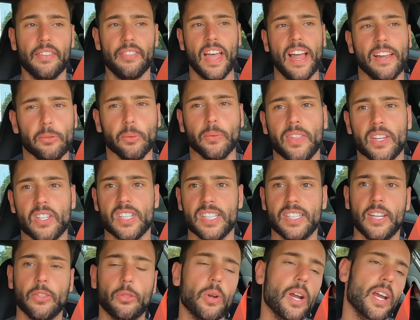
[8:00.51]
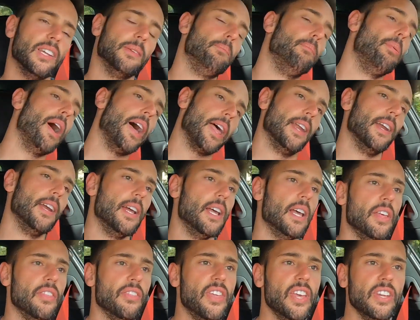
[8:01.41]
That's what the GT3 is, but
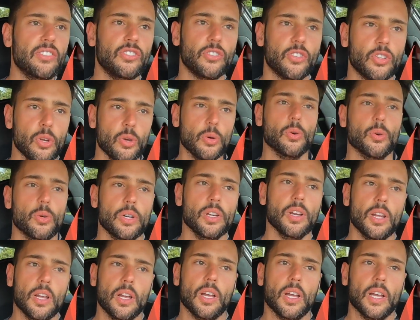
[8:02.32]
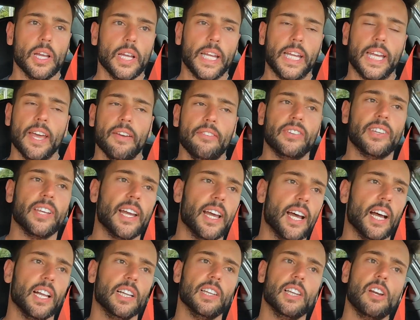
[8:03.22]
this tune gives
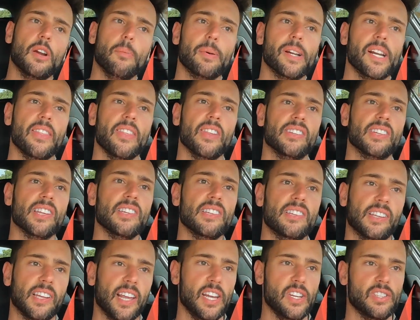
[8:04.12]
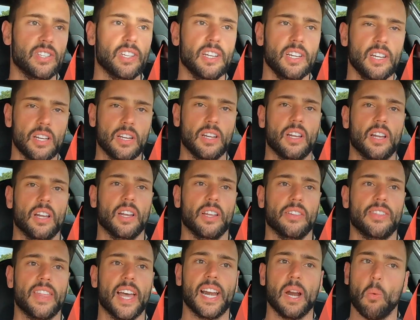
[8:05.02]
it a little bit of the
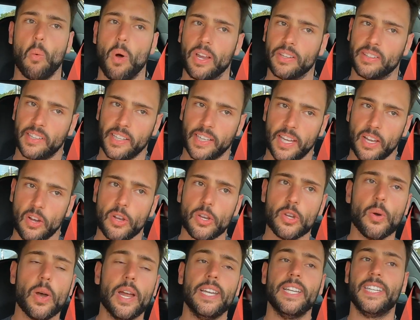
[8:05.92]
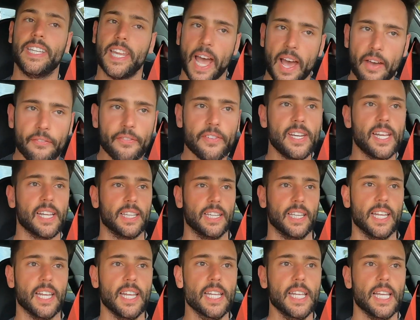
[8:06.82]
sensation that it wants to kill you, and
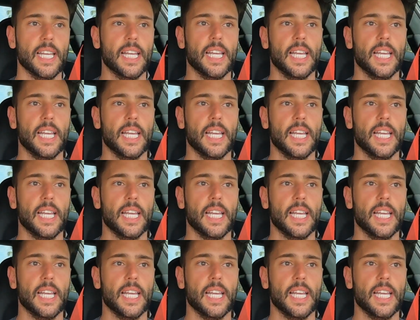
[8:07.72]
definitely